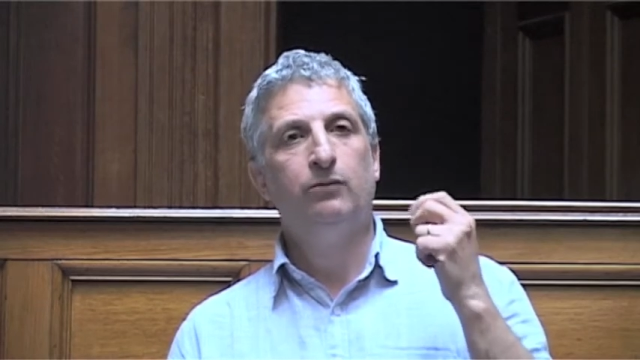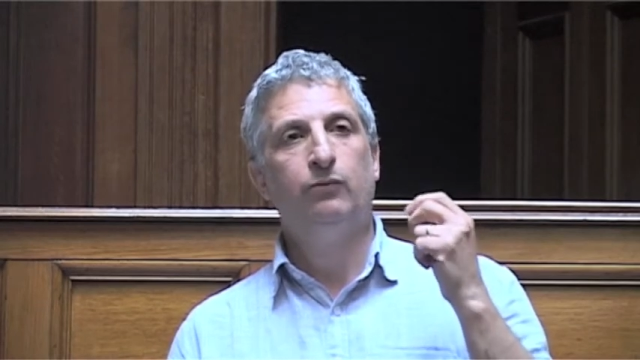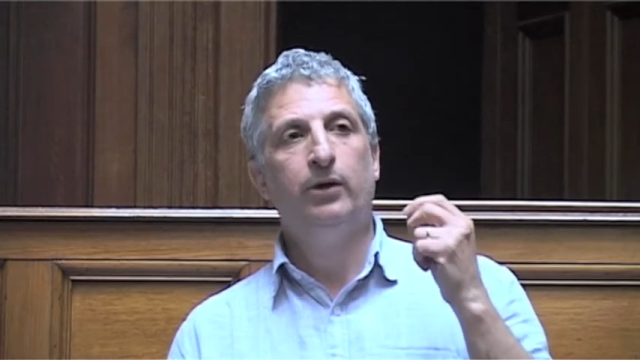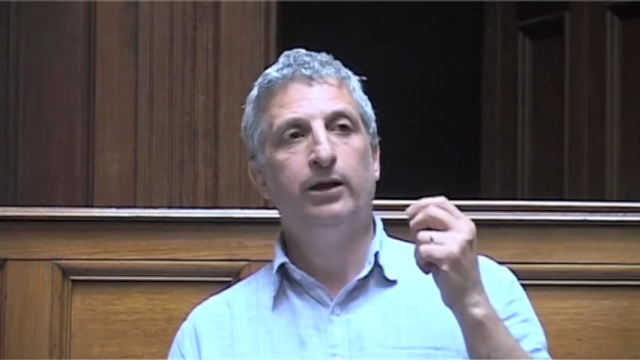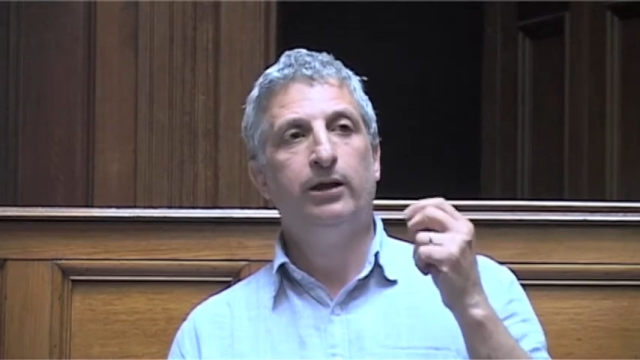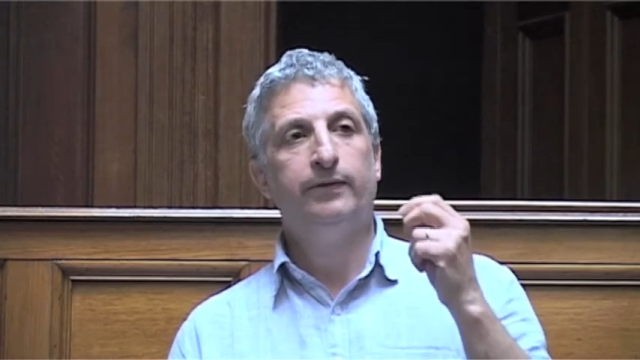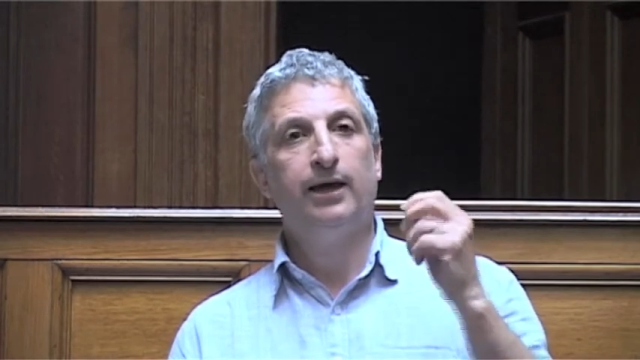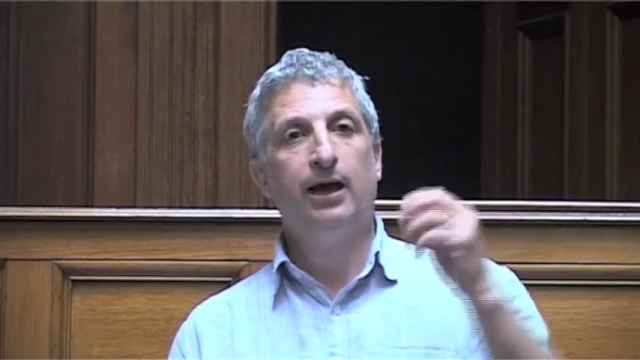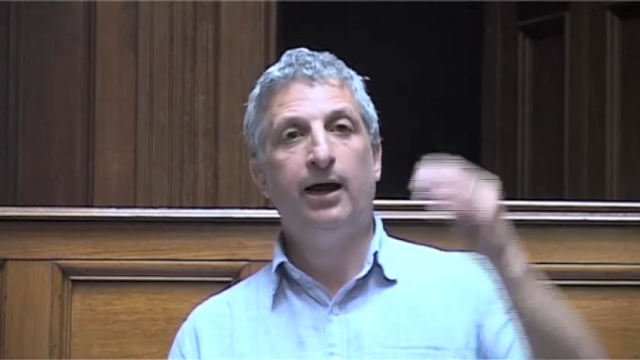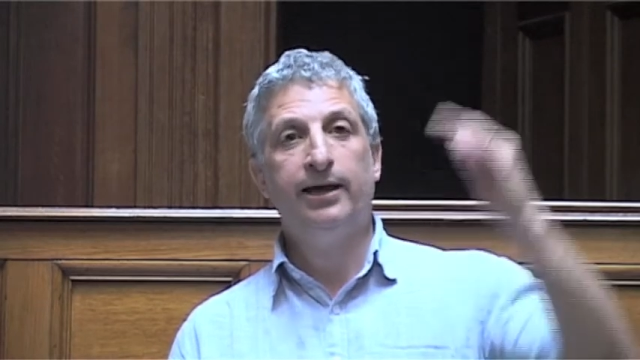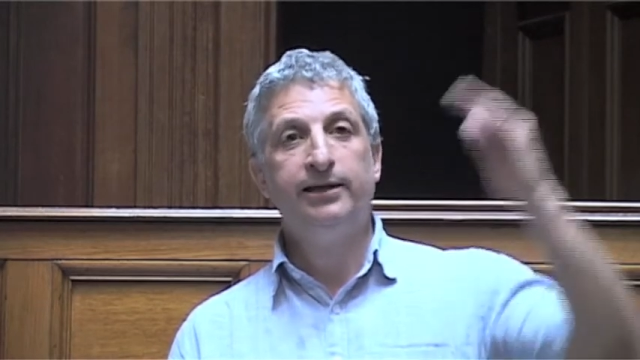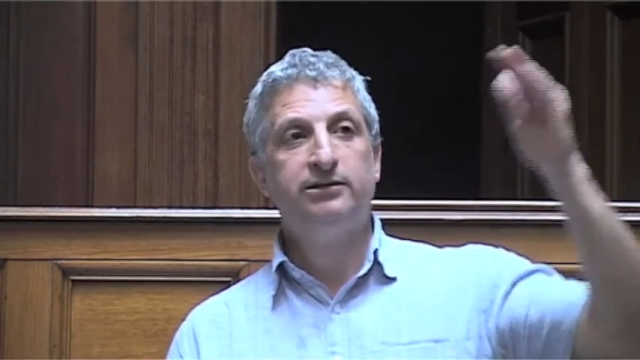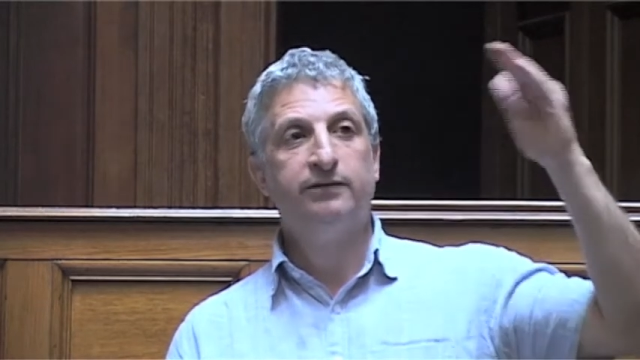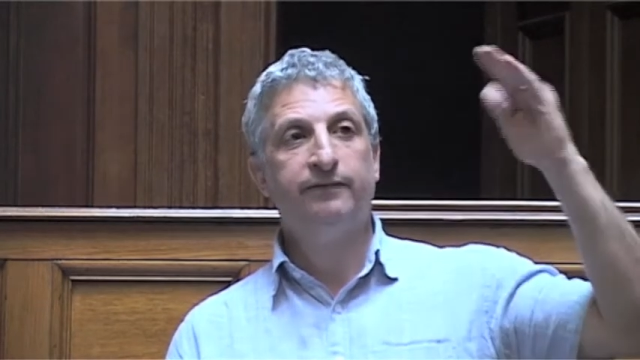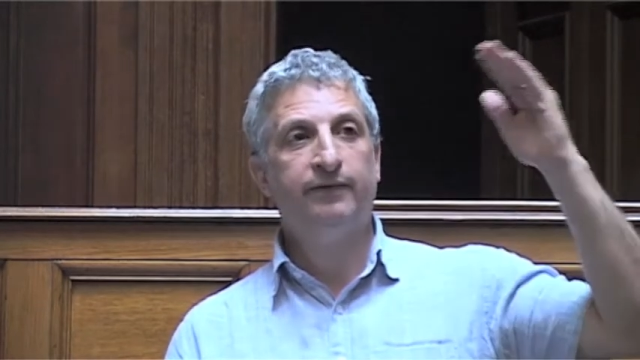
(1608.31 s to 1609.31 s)
where at the
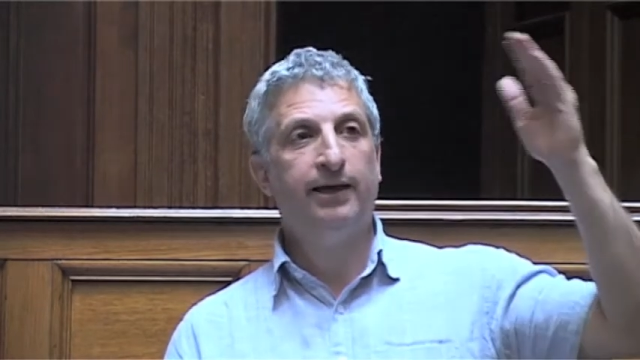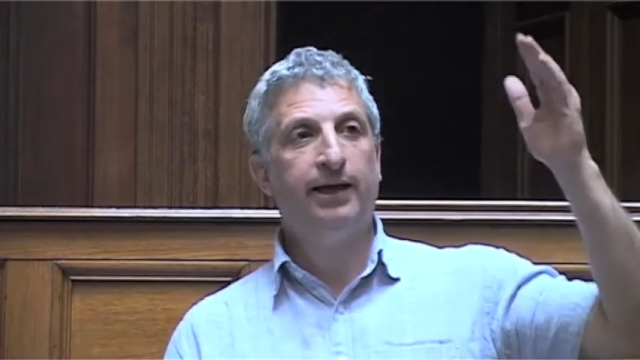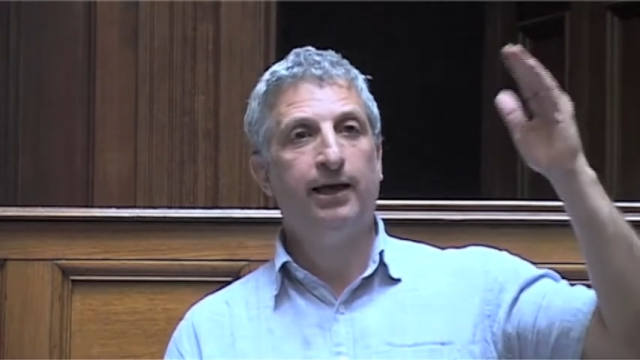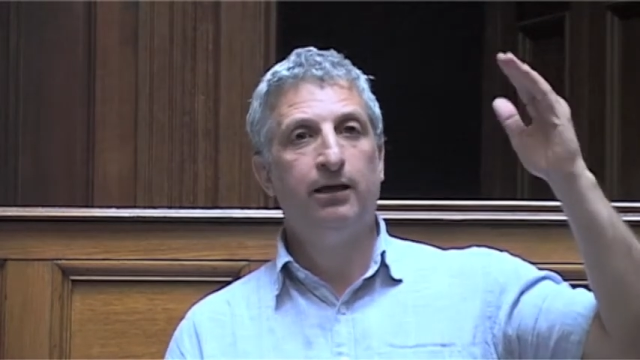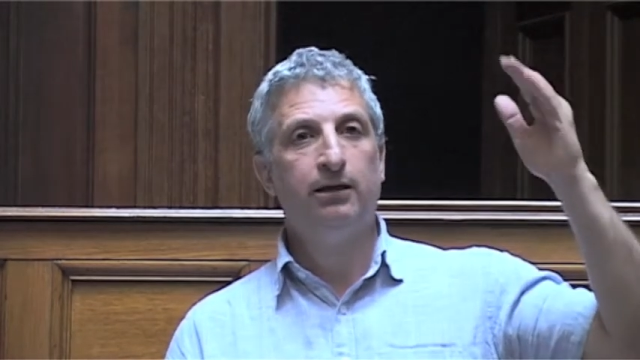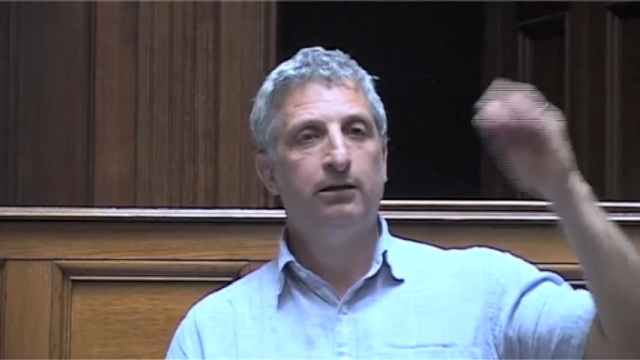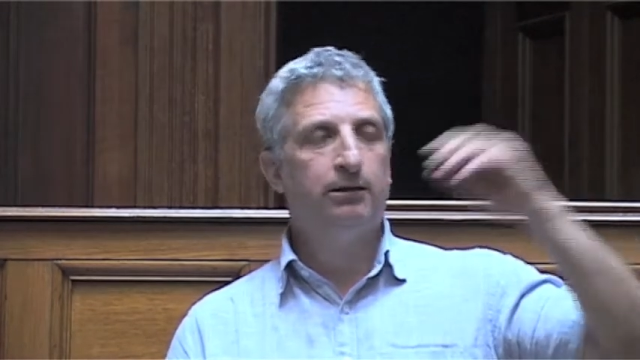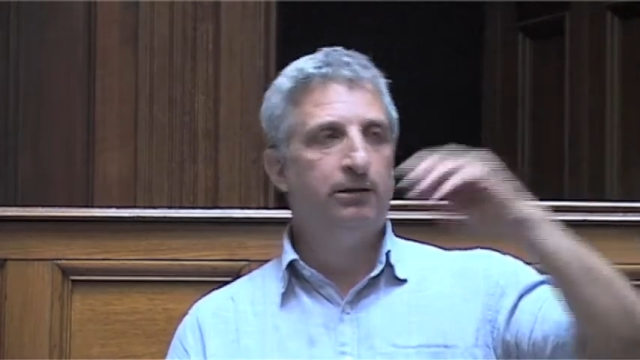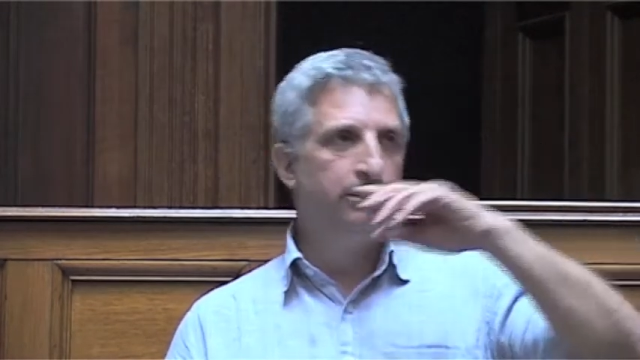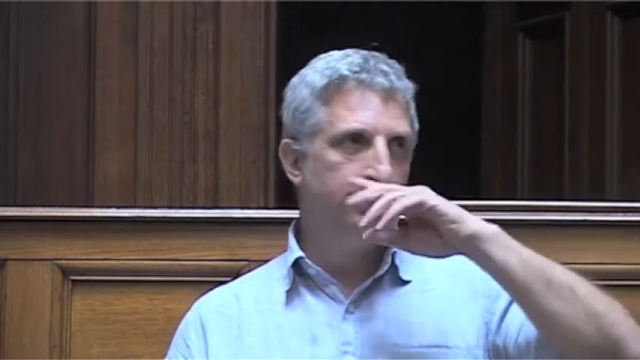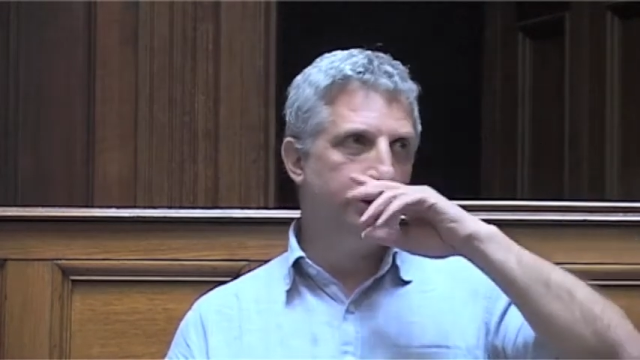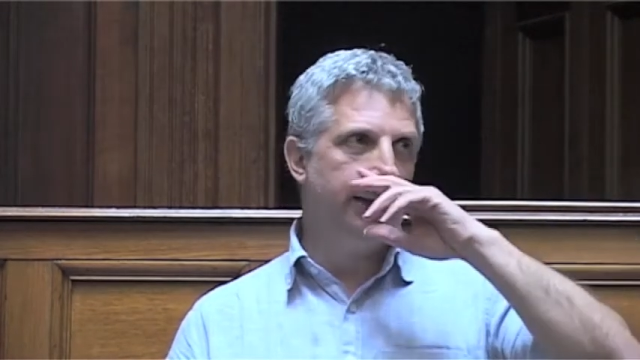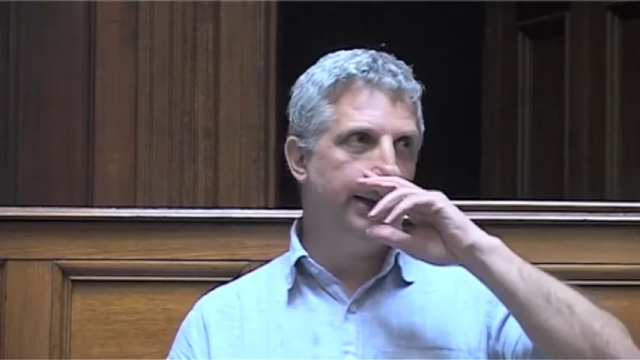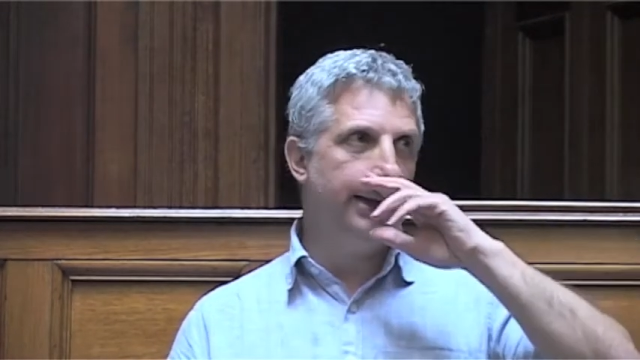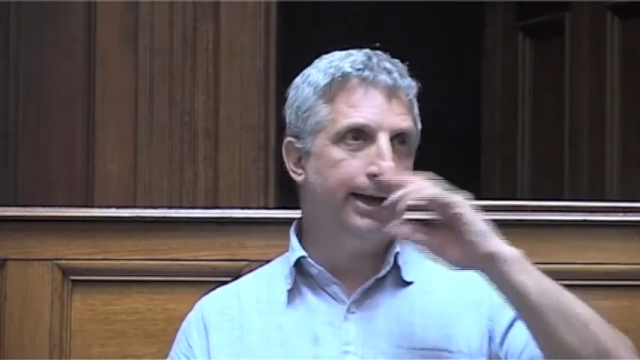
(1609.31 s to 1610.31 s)
height of their,
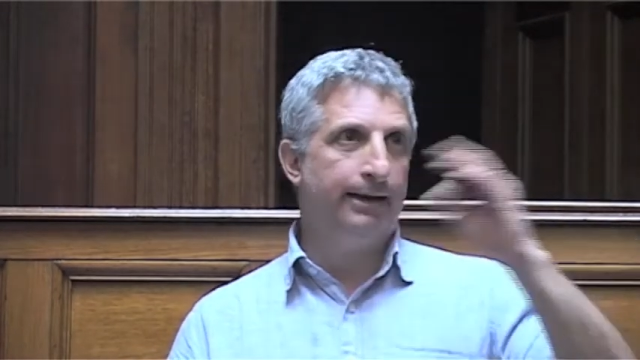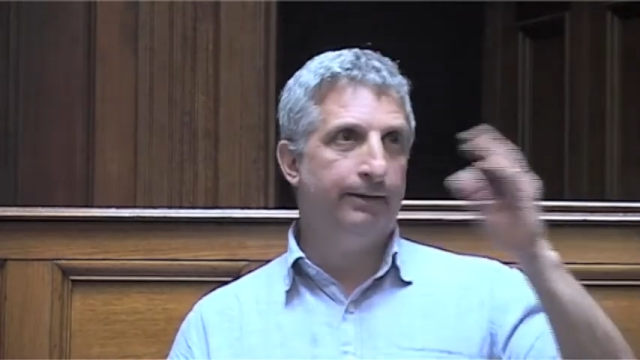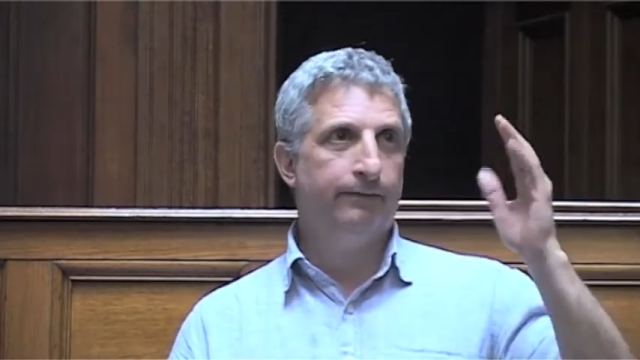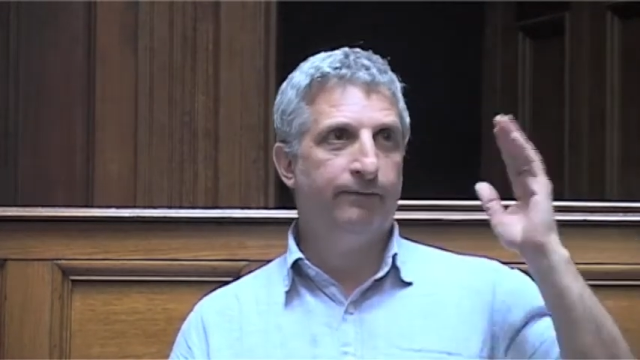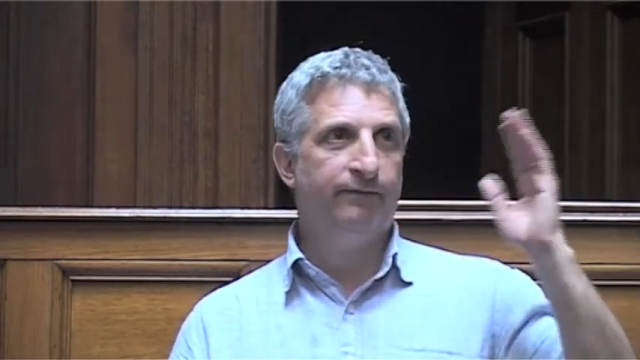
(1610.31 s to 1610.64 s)
uh,